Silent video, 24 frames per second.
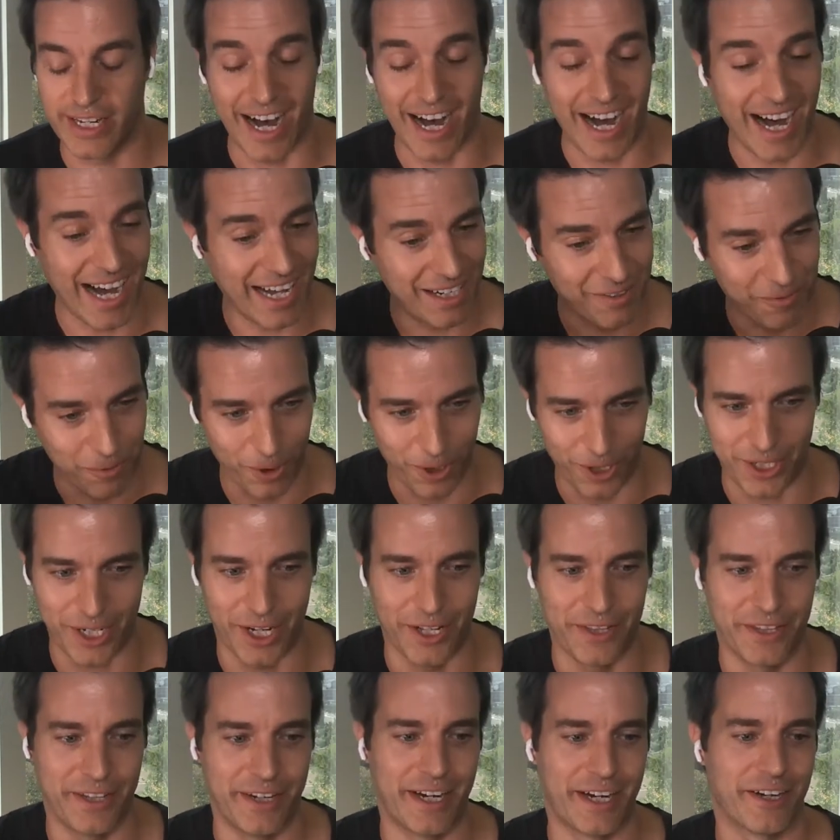not work
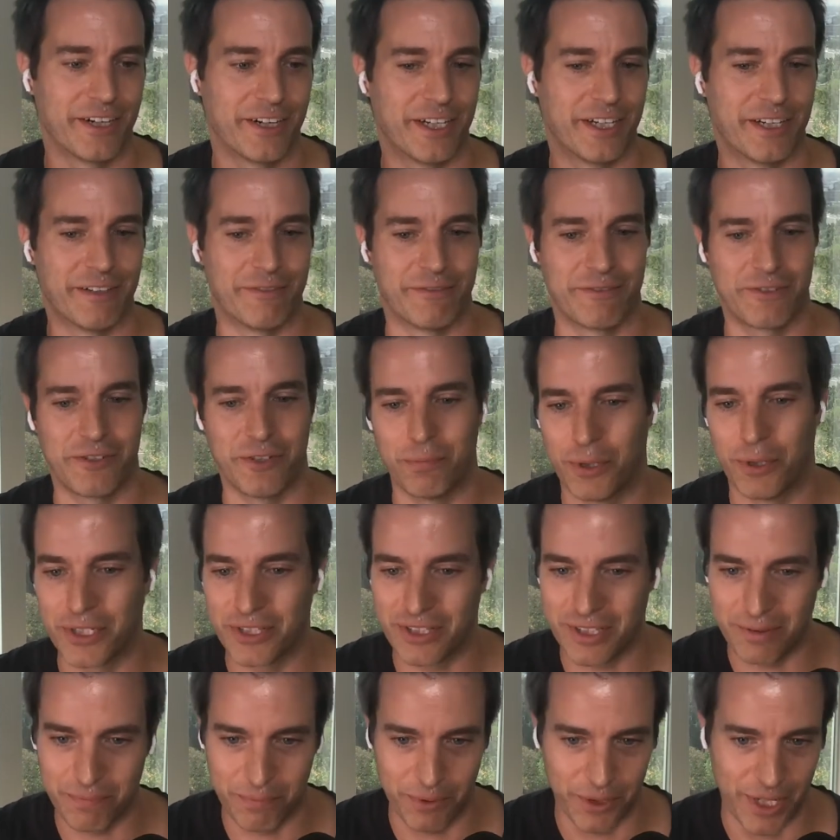on the narrative, to
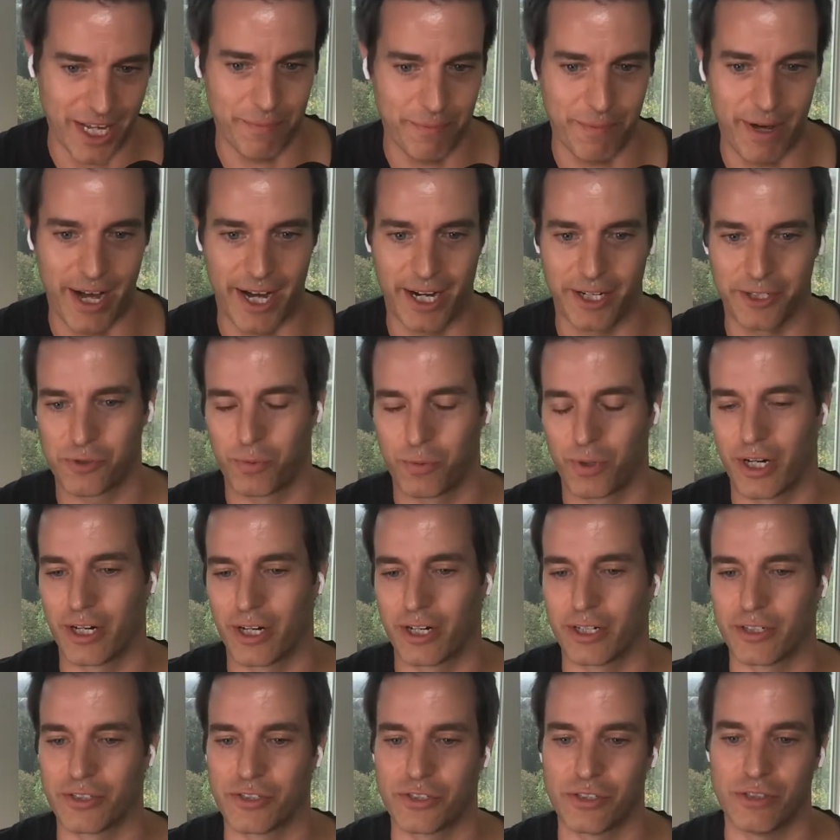put the blame elsewhere,